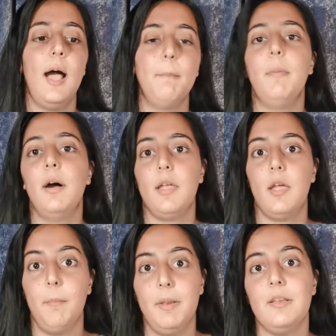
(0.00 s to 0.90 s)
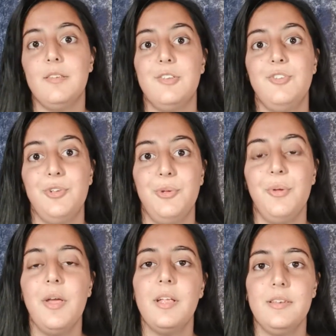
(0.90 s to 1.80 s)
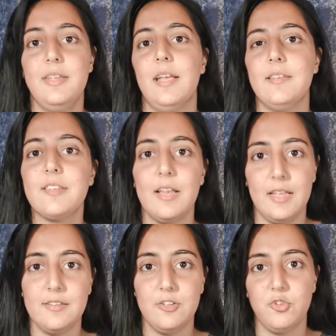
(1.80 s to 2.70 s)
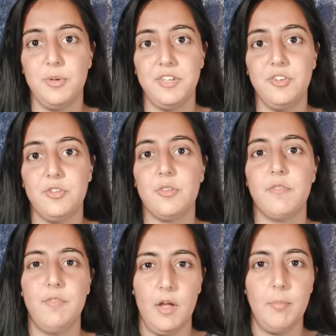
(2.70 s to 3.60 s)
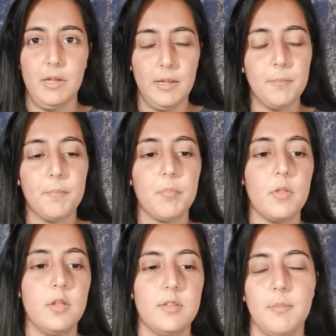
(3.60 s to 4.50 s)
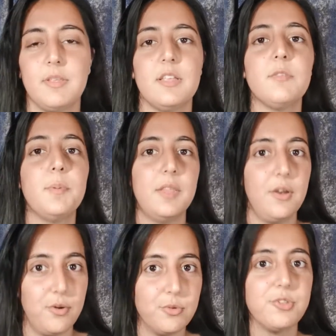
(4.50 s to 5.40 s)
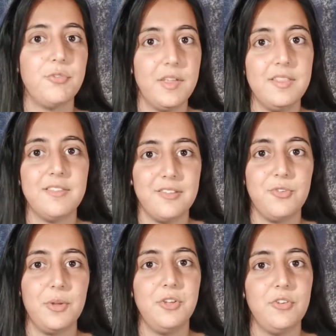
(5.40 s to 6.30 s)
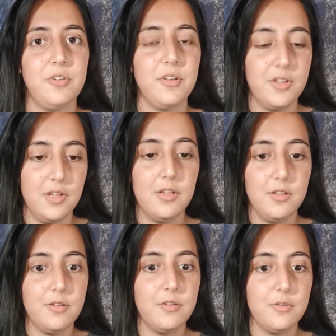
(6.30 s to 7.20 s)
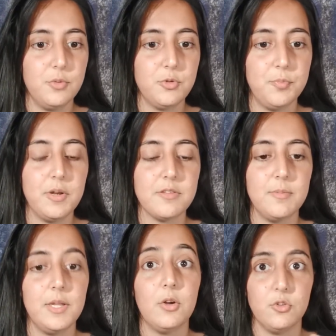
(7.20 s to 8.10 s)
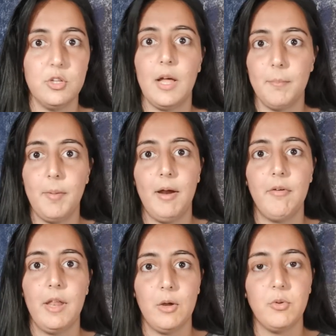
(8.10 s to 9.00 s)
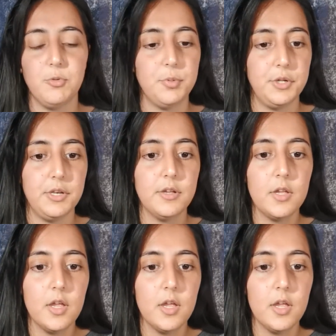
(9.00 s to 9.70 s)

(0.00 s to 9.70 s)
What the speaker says: and my ability to de-escalate situations verbally. Does that make sense? But then I also read the situation, which brings me onto that para-language point.